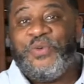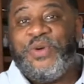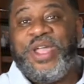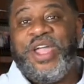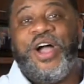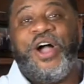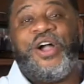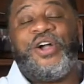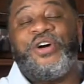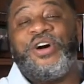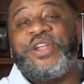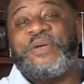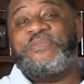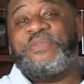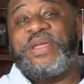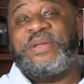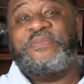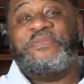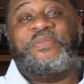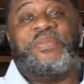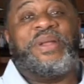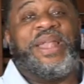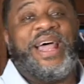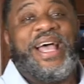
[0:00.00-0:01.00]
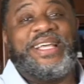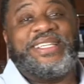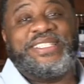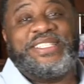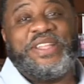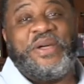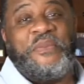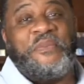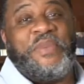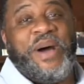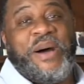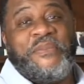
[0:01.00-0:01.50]
We are going to be
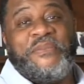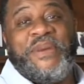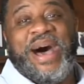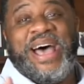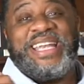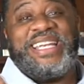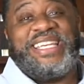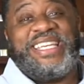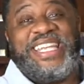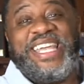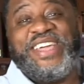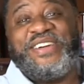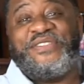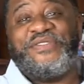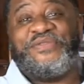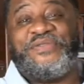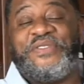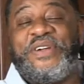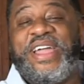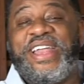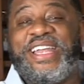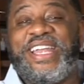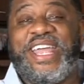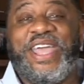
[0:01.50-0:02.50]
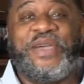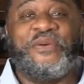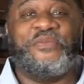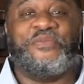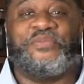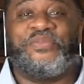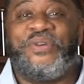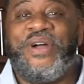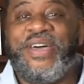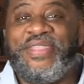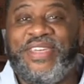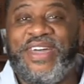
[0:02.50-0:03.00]
blessed by my dear friend
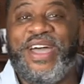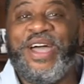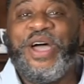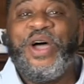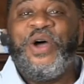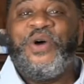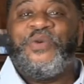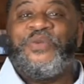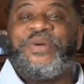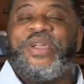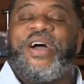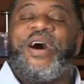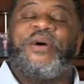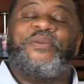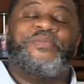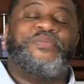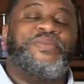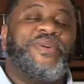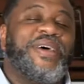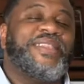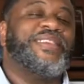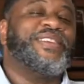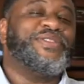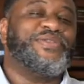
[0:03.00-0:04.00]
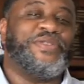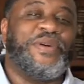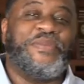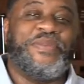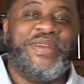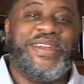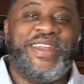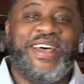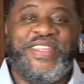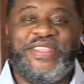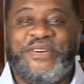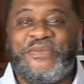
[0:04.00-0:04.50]
and brother. We are brothers
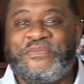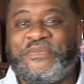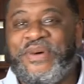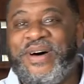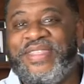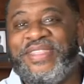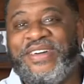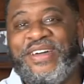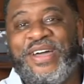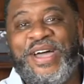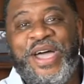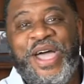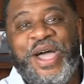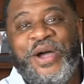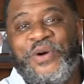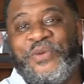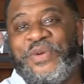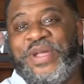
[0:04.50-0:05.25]
from another mother.